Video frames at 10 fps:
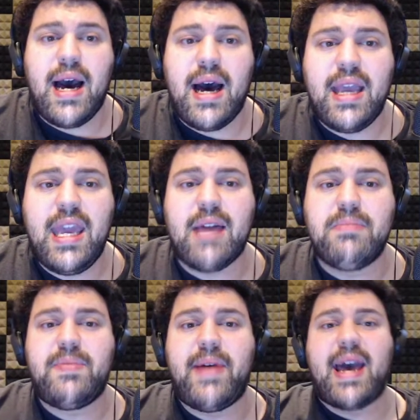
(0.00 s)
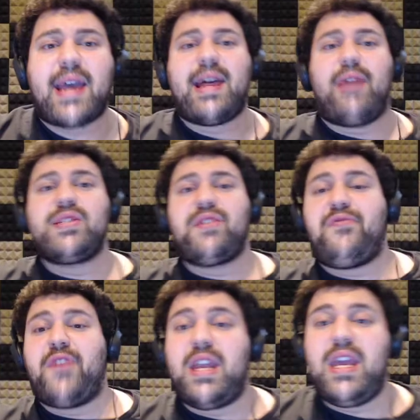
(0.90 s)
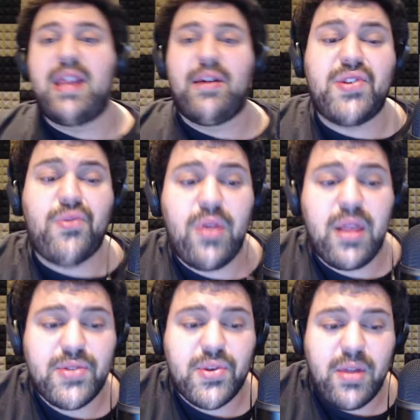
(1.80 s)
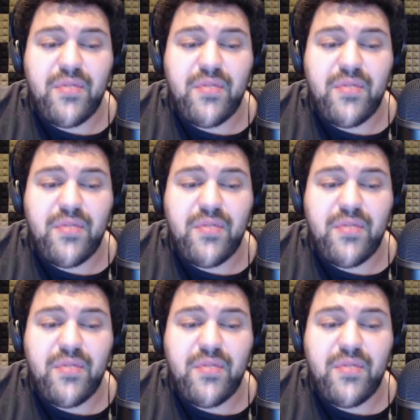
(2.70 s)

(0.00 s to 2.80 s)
He comes back. That was a really